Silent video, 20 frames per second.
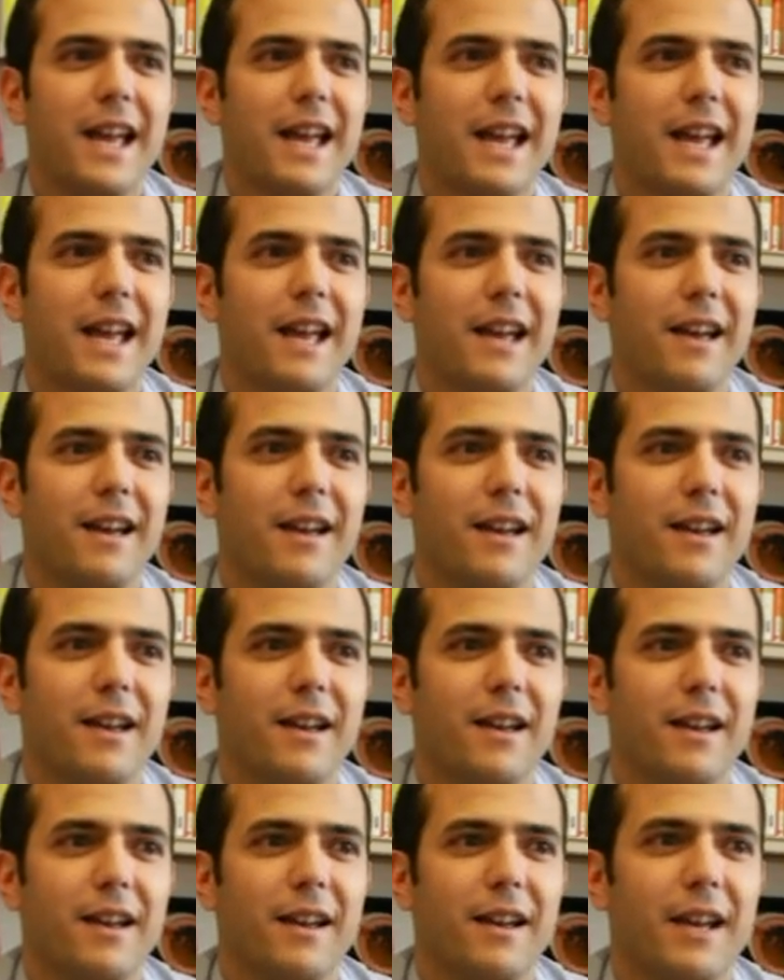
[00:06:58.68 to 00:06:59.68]

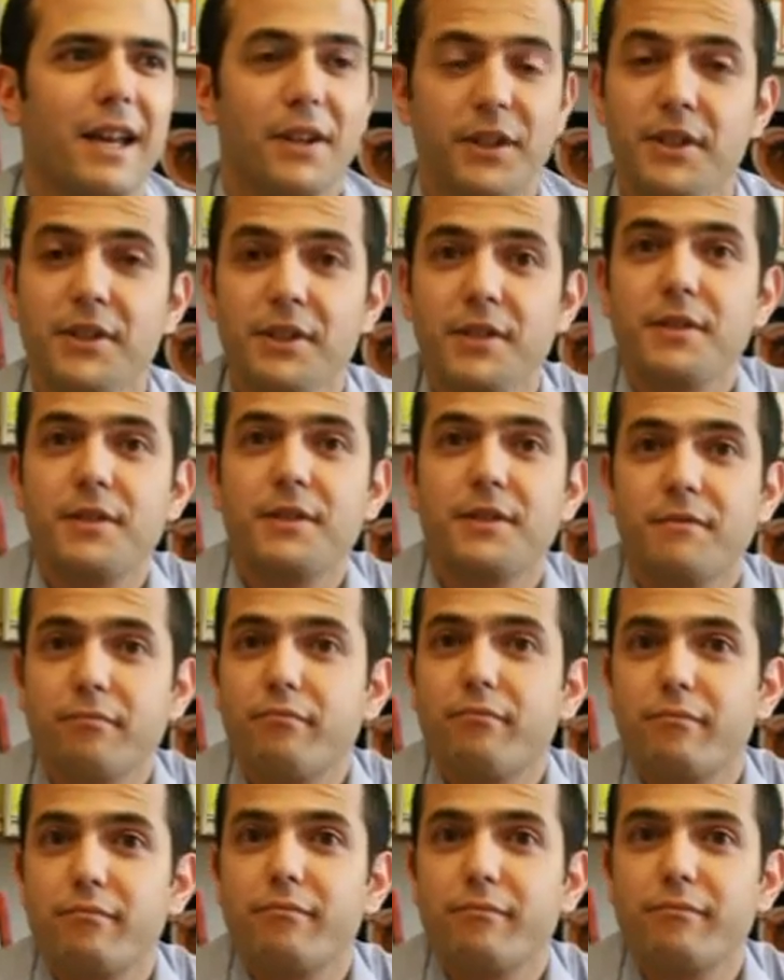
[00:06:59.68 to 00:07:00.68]
And this is
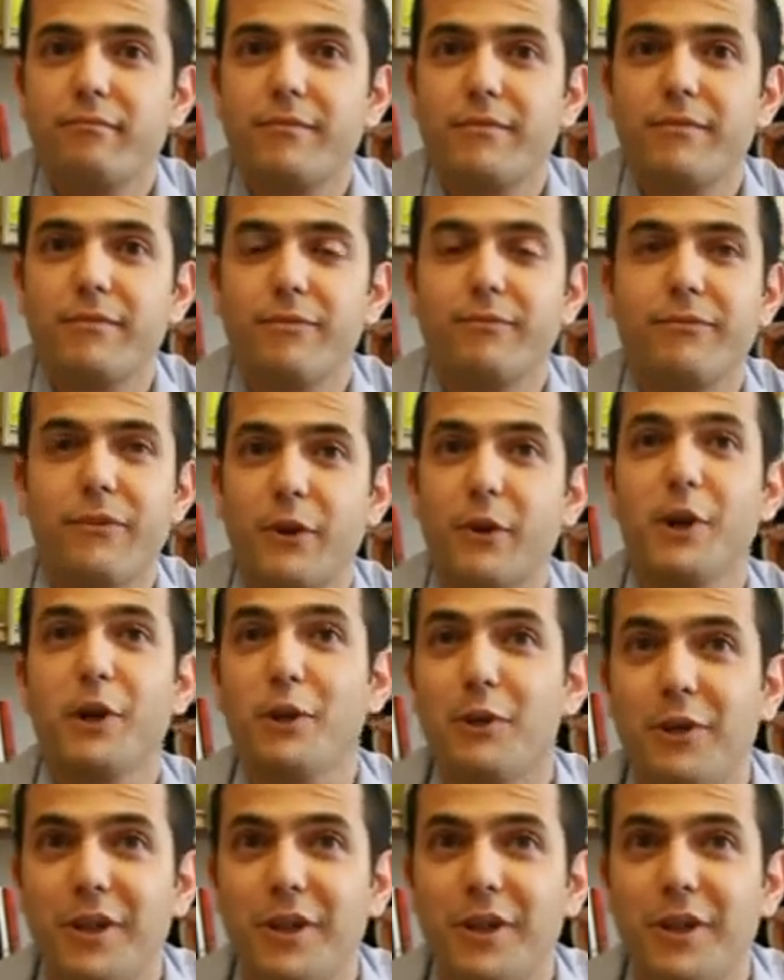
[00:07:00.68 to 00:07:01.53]
very good